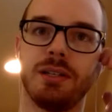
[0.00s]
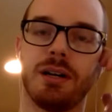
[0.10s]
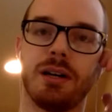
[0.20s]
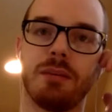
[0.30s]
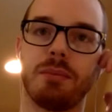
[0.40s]

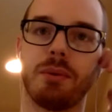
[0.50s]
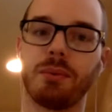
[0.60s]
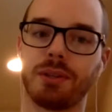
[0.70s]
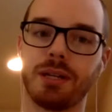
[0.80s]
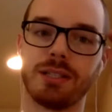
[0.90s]
But
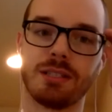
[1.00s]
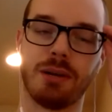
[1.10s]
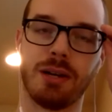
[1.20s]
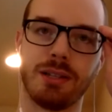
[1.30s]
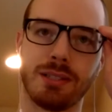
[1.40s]
with
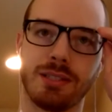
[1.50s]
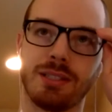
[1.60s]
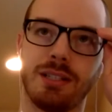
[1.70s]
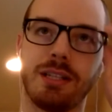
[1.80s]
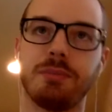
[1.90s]
Kustomize, it's
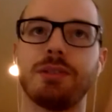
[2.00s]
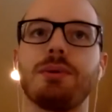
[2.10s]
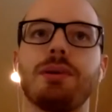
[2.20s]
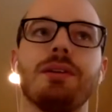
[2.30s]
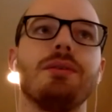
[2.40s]
in an
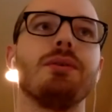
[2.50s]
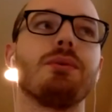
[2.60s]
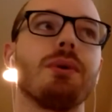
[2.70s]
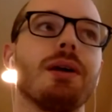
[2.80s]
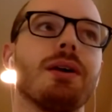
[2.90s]
in-between
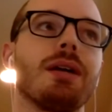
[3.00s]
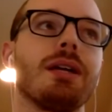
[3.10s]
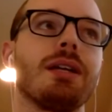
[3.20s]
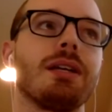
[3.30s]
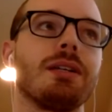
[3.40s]
where
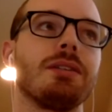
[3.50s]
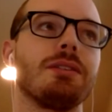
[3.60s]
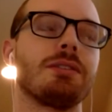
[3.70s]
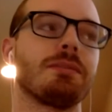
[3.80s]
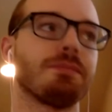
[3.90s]
it
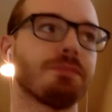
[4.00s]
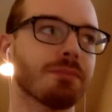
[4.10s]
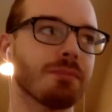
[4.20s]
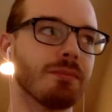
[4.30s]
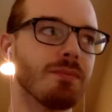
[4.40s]
is
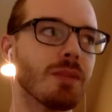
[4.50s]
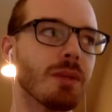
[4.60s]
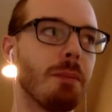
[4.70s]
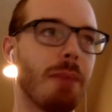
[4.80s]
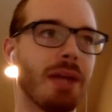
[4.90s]

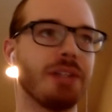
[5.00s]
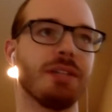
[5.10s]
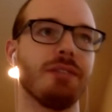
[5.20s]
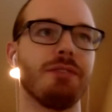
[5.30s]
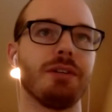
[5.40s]

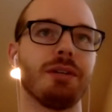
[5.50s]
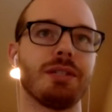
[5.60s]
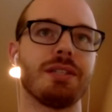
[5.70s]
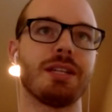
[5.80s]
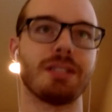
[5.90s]
managing configuration that